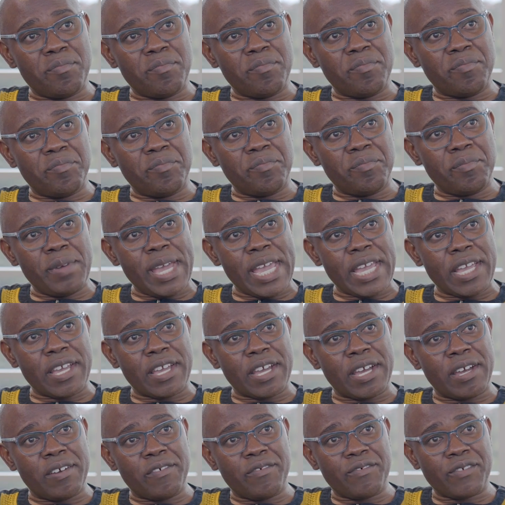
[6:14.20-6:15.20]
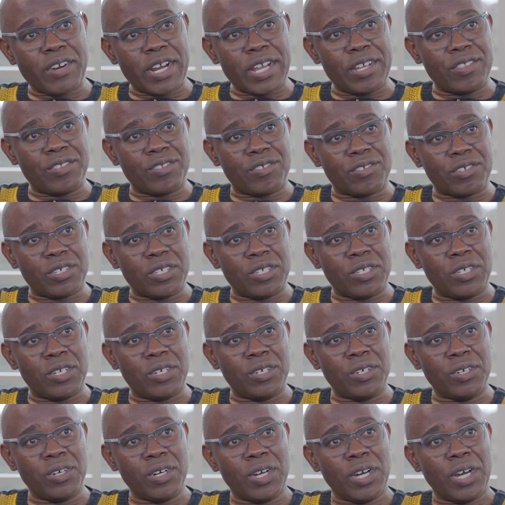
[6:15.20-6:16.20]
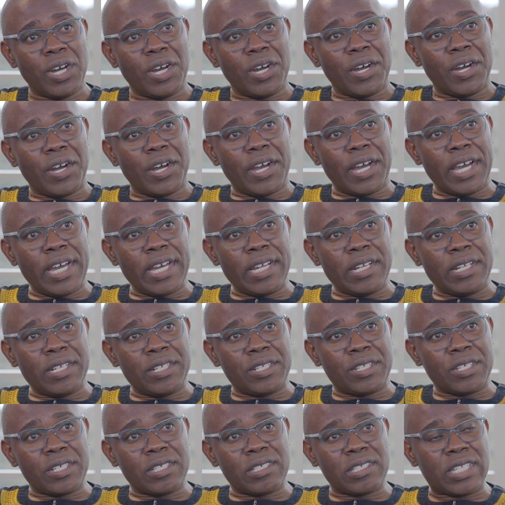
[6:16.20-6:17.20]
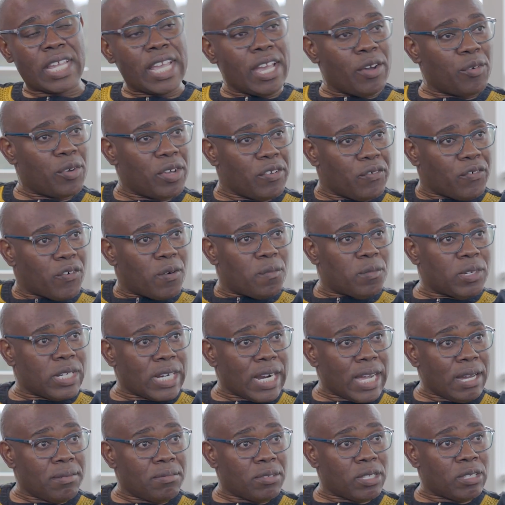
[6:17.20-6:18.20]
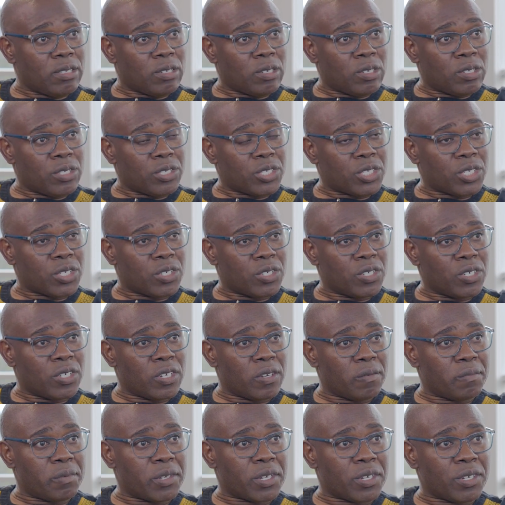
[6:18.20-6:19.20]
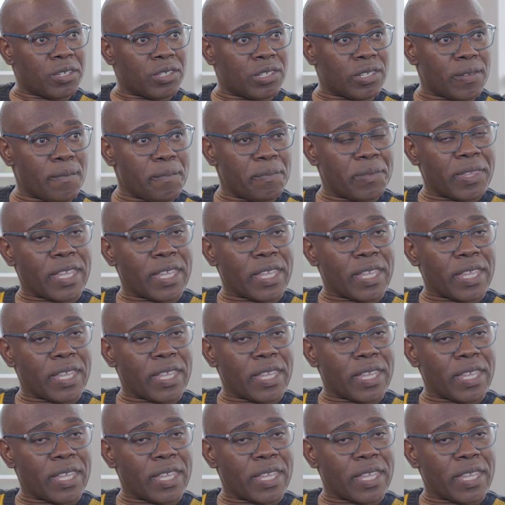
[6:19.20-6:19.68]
make friends, and stay away from trouble also, because